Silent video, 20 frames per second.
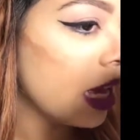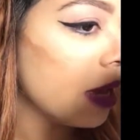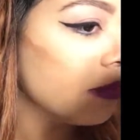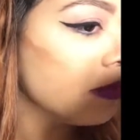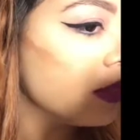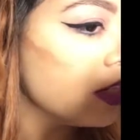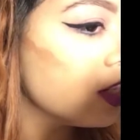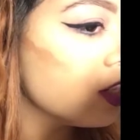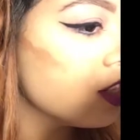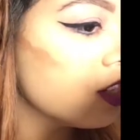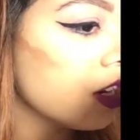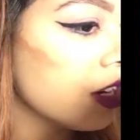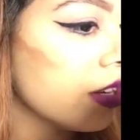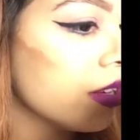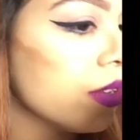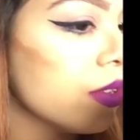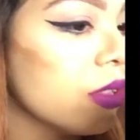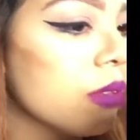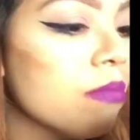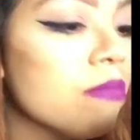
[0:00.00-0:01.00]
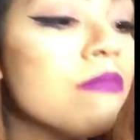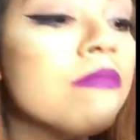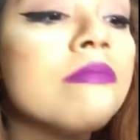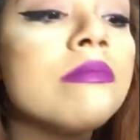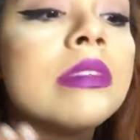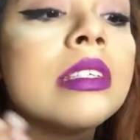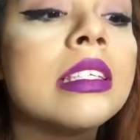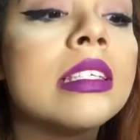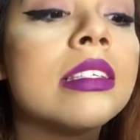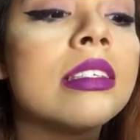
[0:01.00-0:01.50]
I'm gonna show you
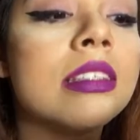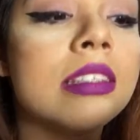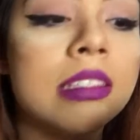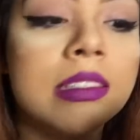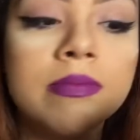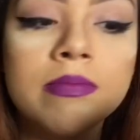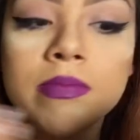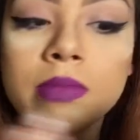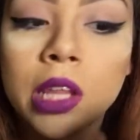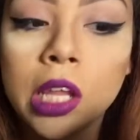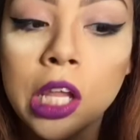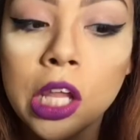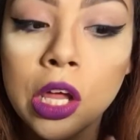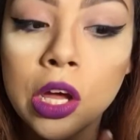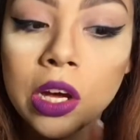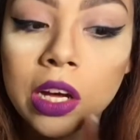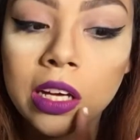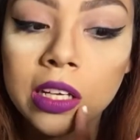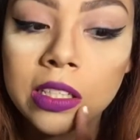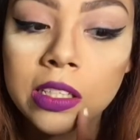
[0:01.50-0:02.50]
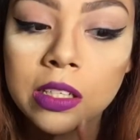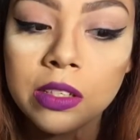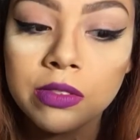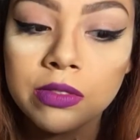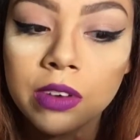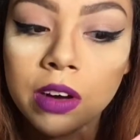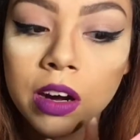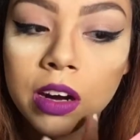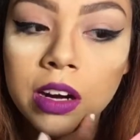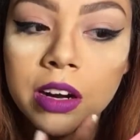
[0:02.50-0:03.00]
the look so
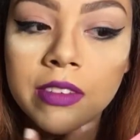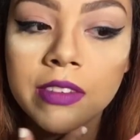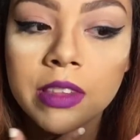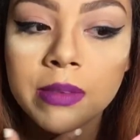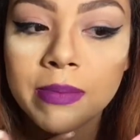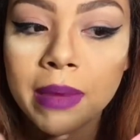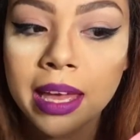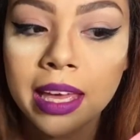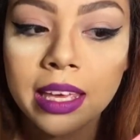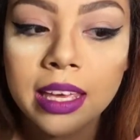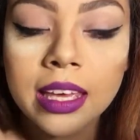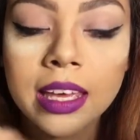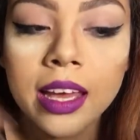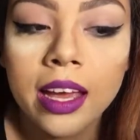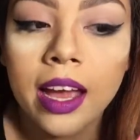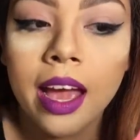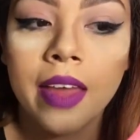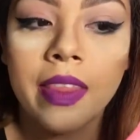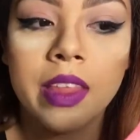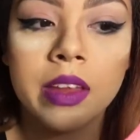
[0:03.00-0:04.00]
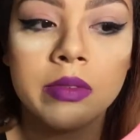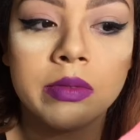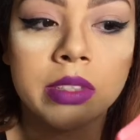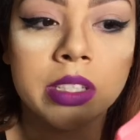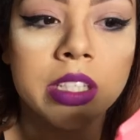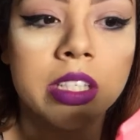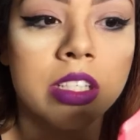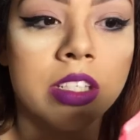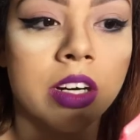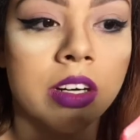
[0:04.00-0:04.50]
far of the baking, and then we're
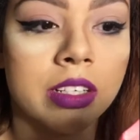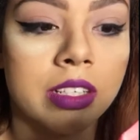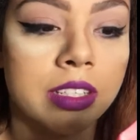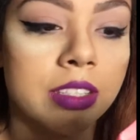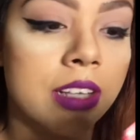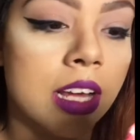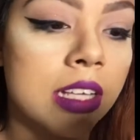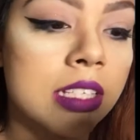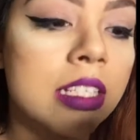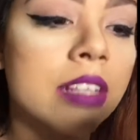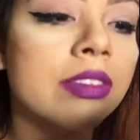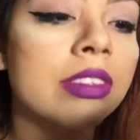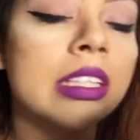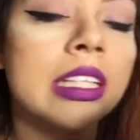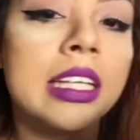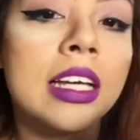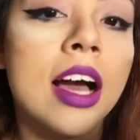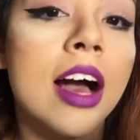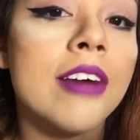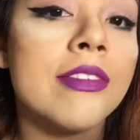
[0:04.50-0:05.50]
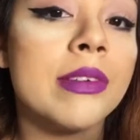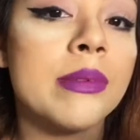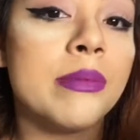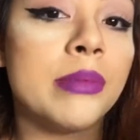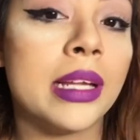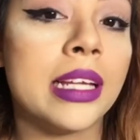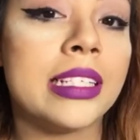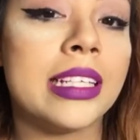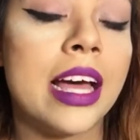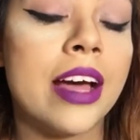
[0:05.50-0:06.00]
going to start to dust everything off and
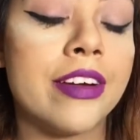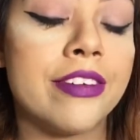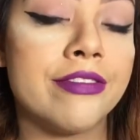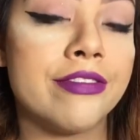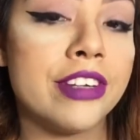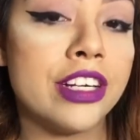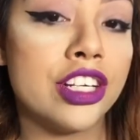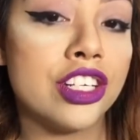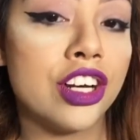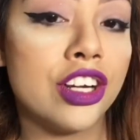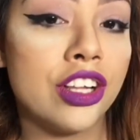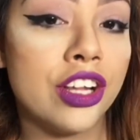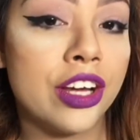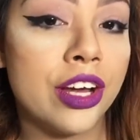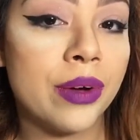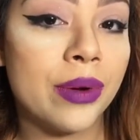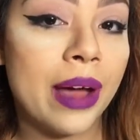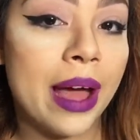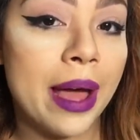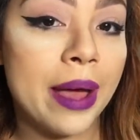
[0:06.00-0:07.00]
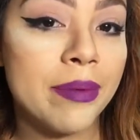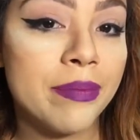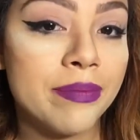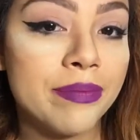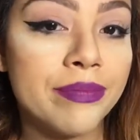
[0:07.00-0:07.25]
blend out and finish our look, okay?